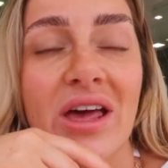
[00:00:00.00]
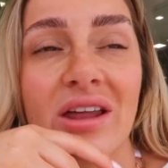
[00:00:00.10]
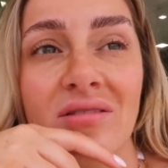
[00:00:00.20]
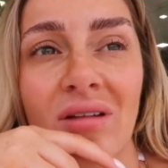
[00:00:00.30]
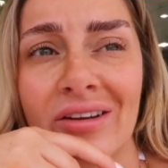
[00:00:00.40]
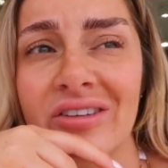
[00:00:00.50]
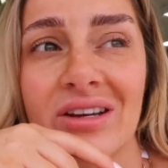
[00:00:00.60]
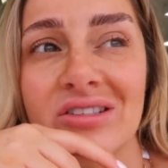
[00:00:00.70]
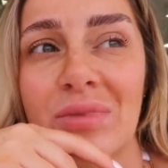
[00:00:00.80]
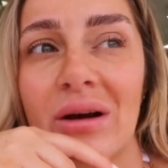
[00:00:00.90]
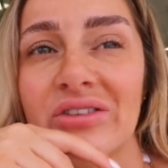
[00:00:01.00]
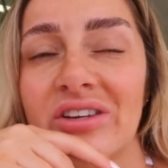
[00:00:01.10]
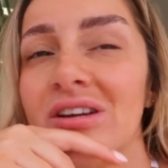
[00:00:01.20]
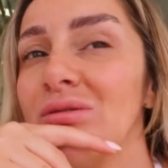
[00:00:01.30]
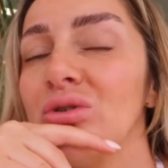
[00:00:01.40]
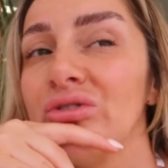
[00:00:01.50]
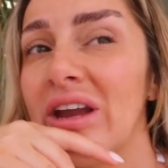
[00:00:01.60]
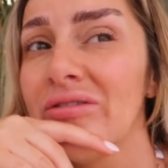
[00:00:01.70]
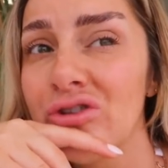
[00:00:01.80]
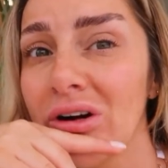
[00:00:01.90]
I did take some paracetamols
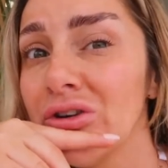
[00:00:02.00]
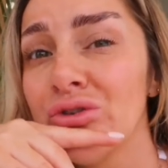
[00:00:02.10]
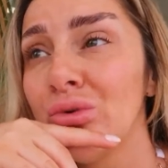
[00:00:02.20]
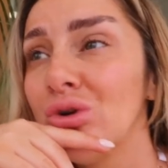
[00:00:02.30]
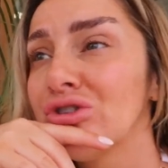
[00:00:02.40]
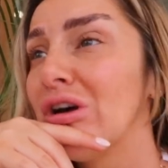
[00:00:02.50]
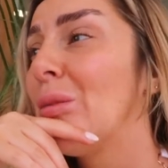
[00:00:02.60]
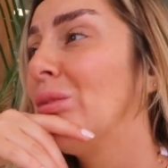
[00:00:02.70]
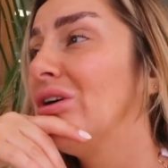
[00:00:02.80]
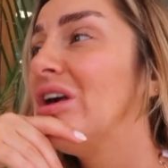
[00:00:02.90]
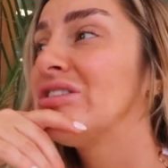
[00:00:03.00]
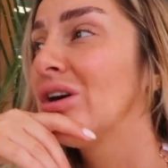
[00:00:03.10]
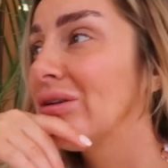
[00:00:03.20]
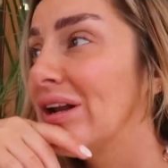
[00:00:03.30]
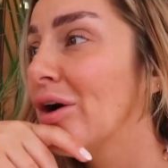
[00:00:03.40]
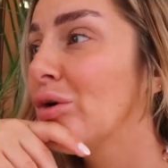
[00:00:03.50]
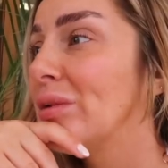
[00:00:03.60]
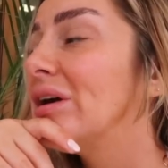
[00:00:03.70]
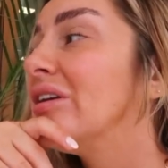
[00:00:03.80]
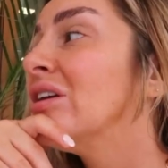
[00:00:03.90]
and I've drunk loads of water, but it's not really
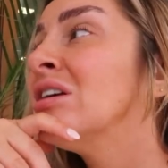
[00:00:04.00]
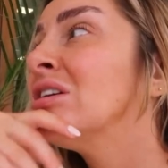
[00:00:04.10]
helping.